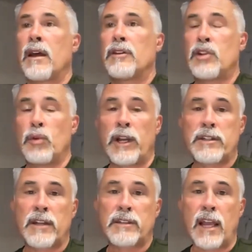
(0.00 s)
To which
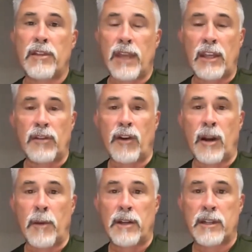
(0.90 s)
I say, thank you very
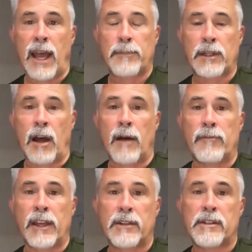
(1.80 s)
much, Captain
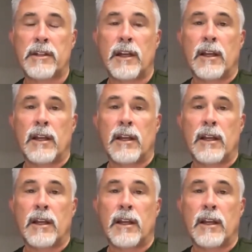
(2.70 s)
Obvious.